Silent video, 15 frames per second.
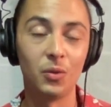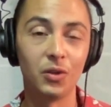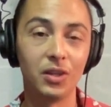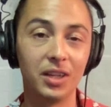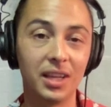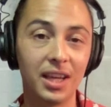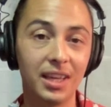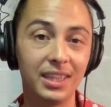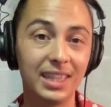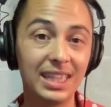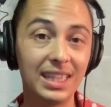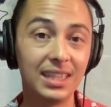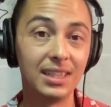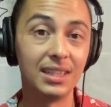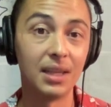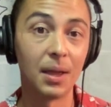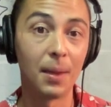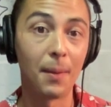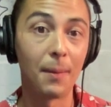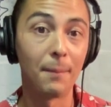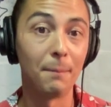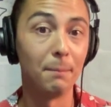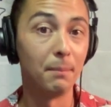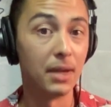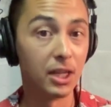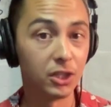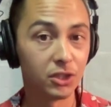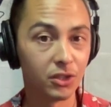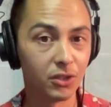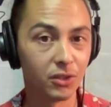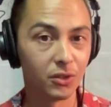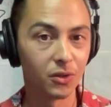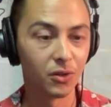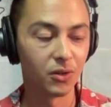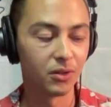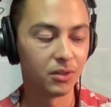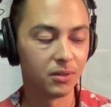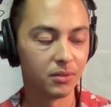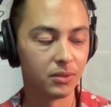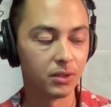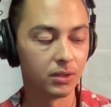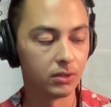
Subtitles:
We're going to get an E major chord